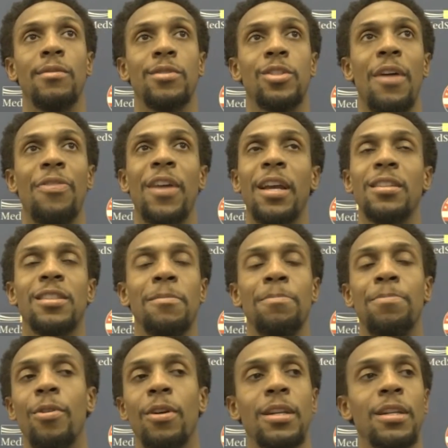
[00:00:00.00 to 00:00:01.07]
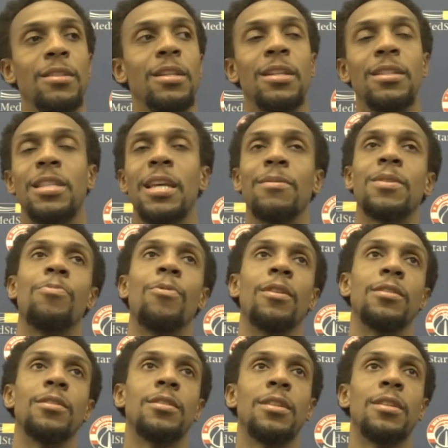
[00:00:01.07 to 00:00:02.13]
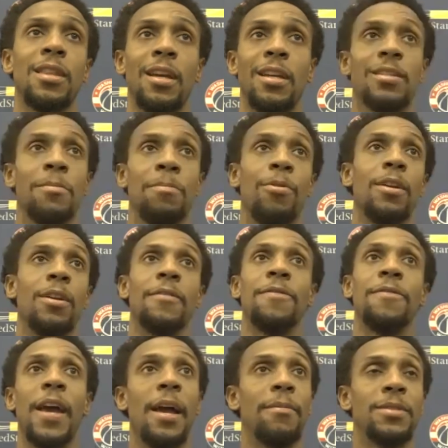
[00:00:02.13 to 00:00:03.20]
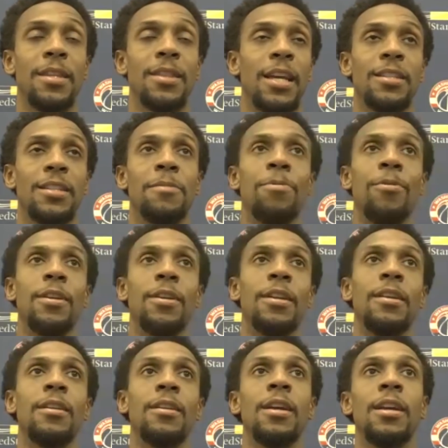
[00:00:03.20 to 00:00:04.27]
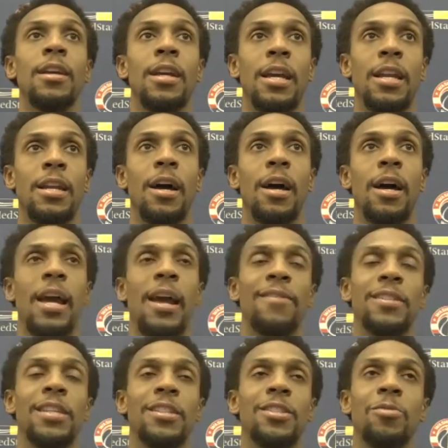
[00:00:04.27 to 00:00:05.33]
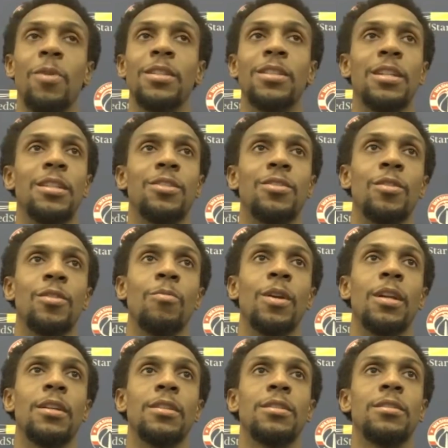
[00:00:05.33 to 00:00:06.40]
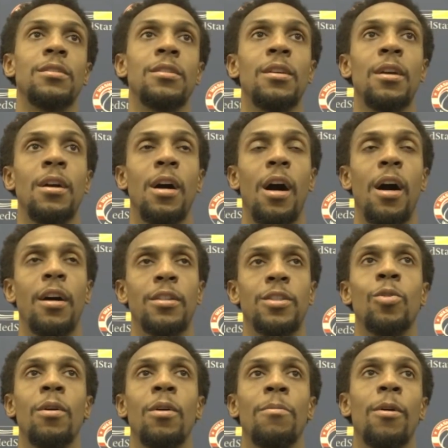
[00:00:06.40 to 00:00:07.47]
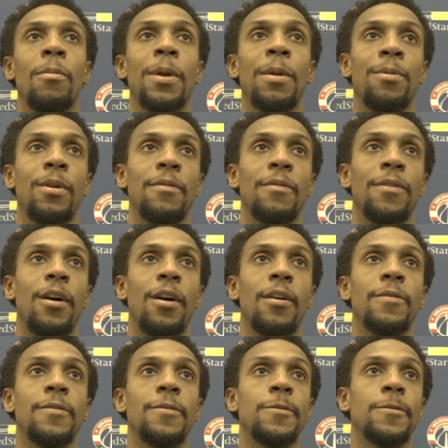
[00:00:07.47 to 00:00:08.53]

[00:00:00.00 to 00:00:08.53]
So I think it's important in team sports. I think it's important in families. I think it's important in every situation that you do when there's two or more people involved.